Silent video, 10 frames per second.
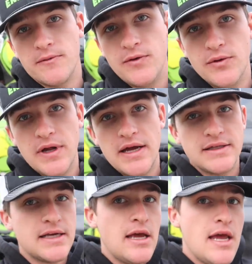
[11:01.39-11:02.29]
in a few
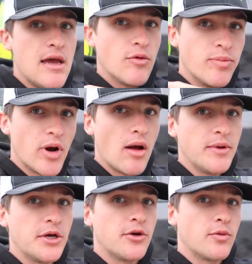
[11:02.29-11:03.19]
days. And we're
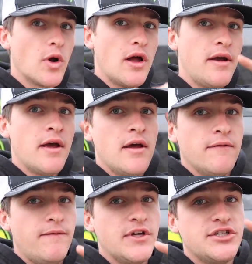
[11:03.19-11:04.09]
probably gonna run
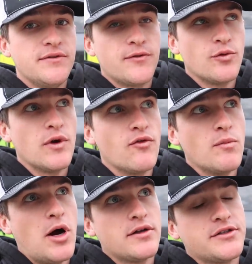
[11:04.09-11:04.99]
fishing for river
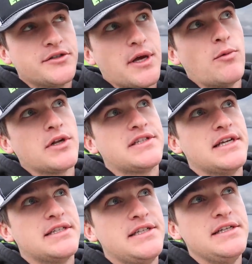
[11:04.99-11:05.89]
monsters. I wanna
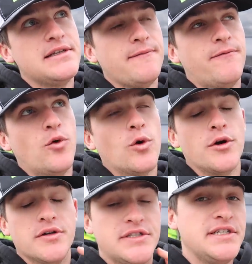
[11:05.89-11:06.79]
say season four
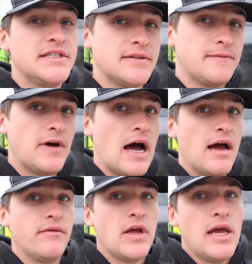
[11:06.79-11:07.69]
or season
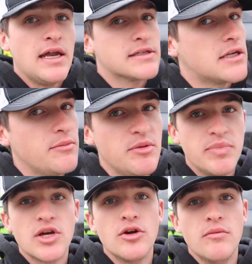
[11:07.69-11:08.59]
five. It's gonna be
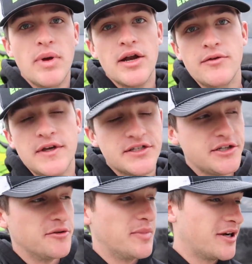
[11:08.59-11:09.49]
bigger and better this
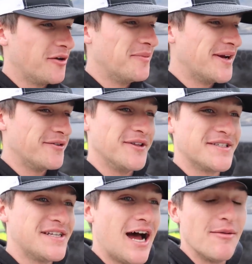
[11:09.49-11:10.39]
year, bigger and better
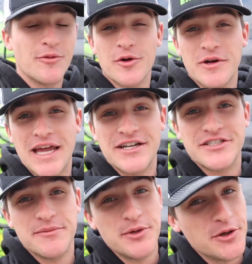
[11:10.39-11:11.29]
this time. We're gonna catch
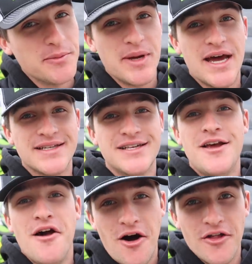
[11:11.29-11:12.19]
some good bass
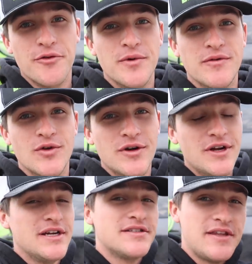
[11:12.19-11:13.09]
on the river.
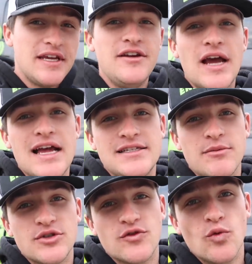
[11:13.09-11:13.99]
So thank you guys so
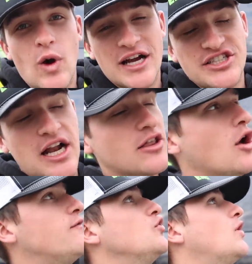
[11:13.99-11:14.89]
much for watching. I
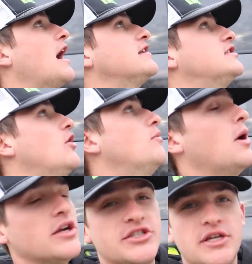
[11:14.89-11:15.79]
love you guys so
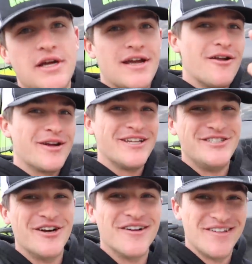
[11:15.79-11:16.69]
much and I'll catch
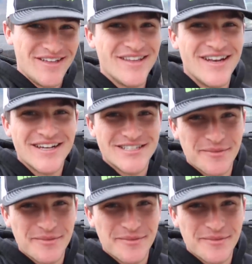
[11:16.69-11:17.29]
y'all in the next